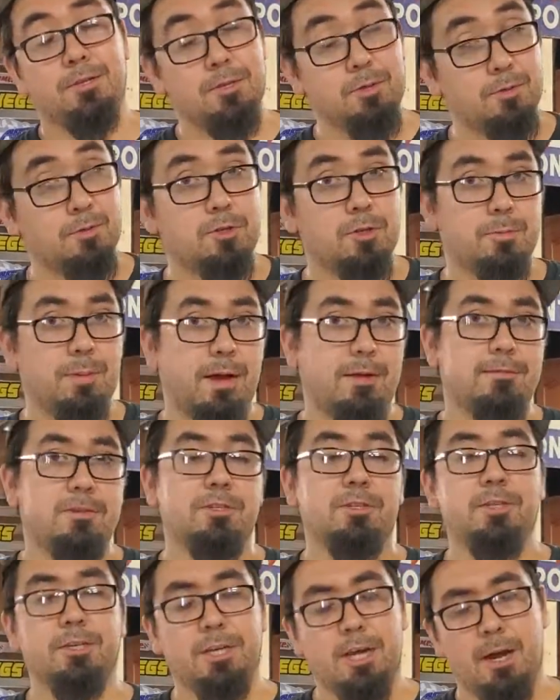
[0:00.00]
YouTube,
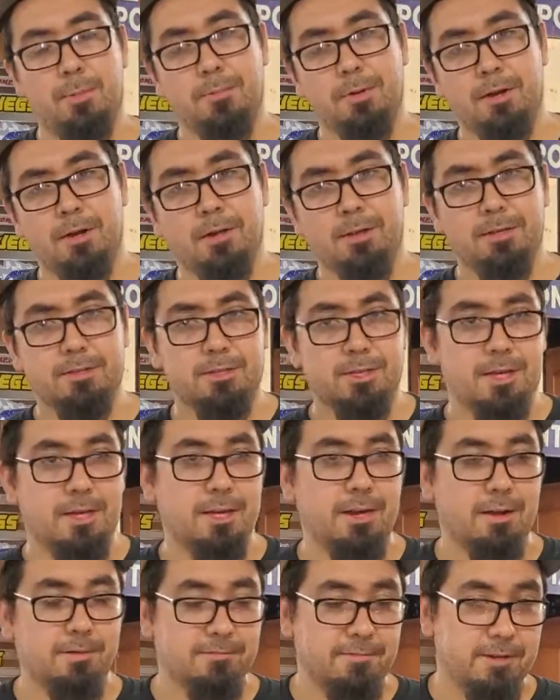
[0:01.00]
obviously, Copper Cutlass, and
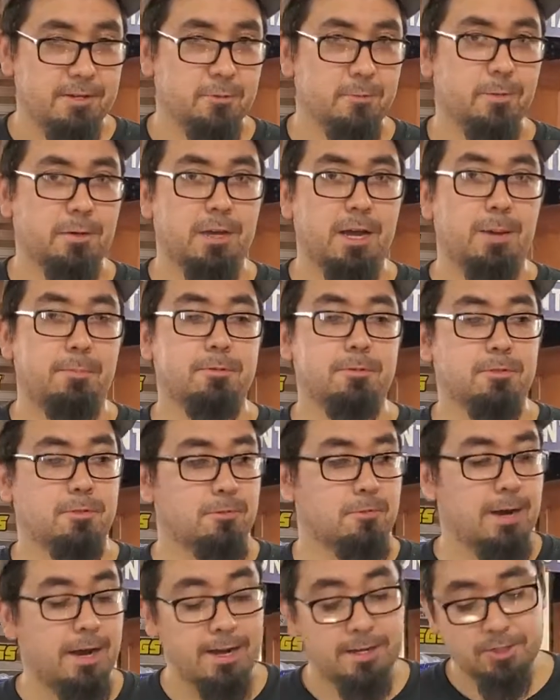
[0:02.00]
on Facebook, Copper's
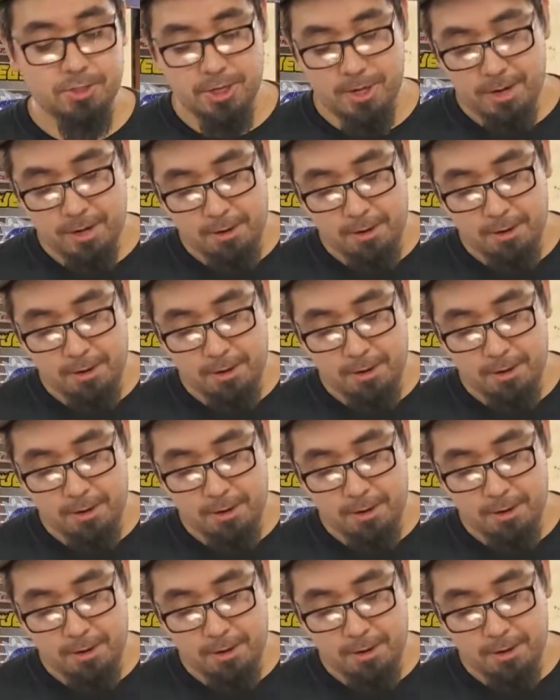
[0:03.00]
Garage.